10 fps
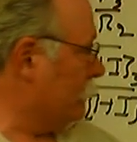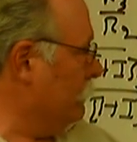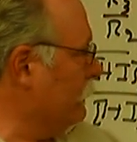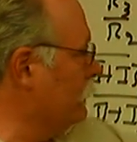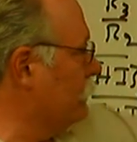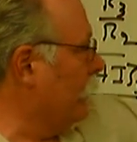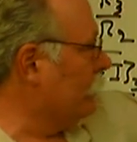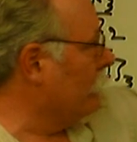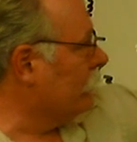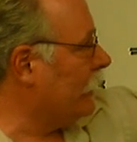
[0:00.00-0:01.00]
because I
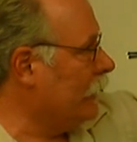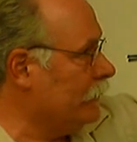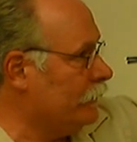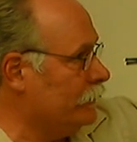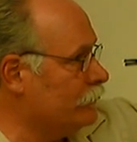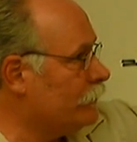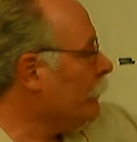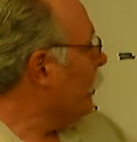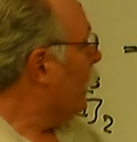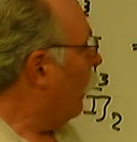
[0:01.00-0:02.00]
truncated these.
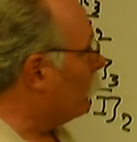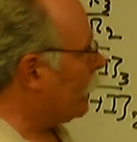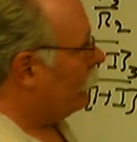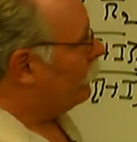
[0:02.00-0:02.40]
Okay,